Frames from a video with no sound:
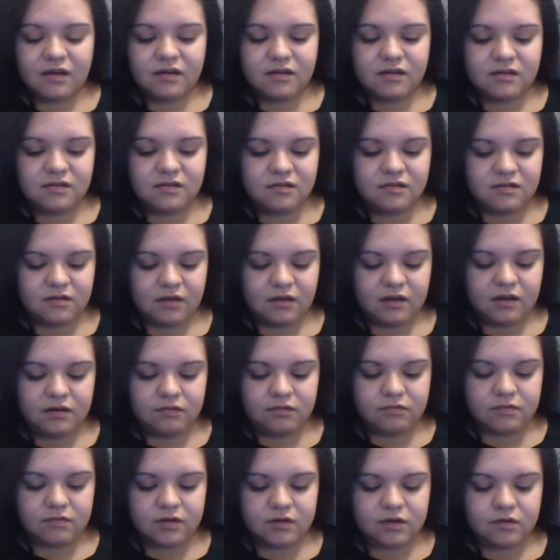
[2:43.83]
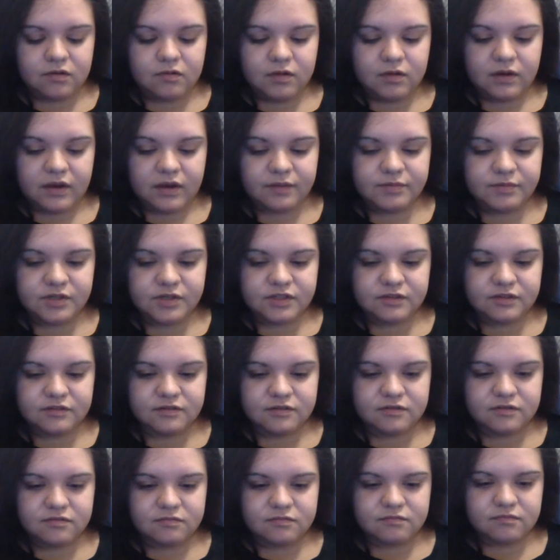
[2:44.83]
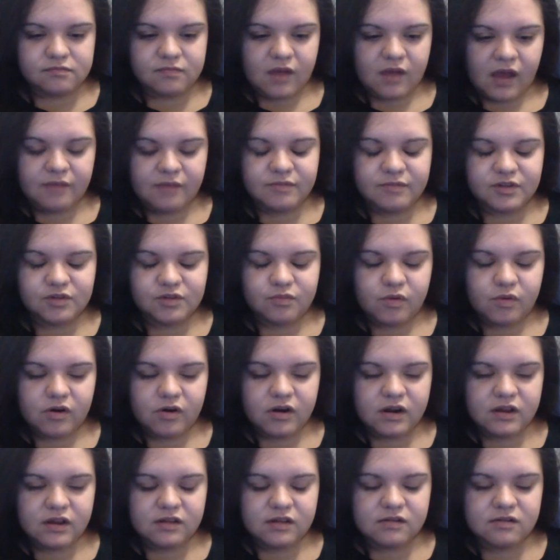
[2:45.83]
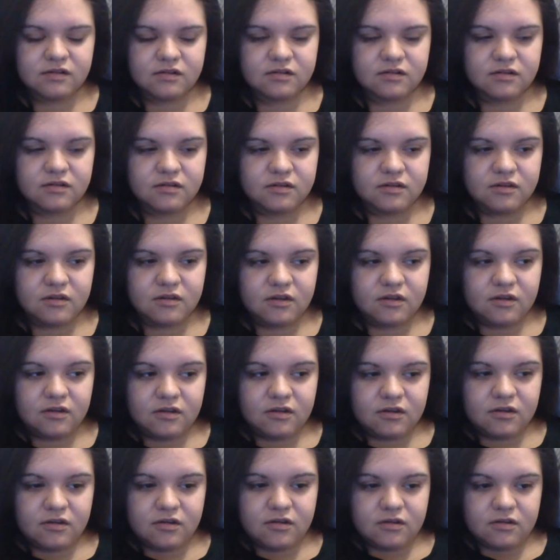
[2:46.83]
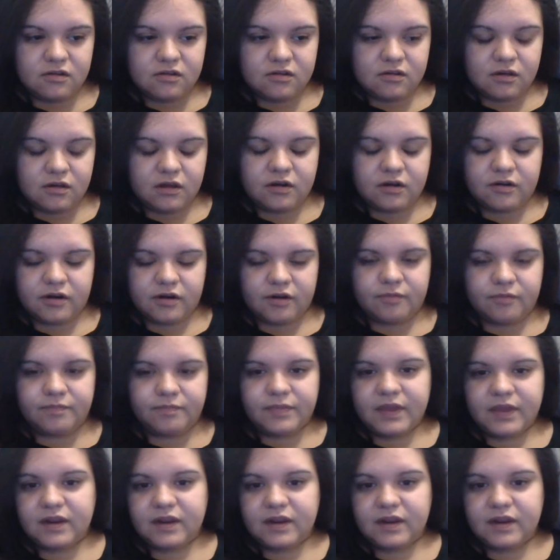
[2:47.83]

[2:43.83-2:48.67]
And I don't know, I'm just worried. I don't know.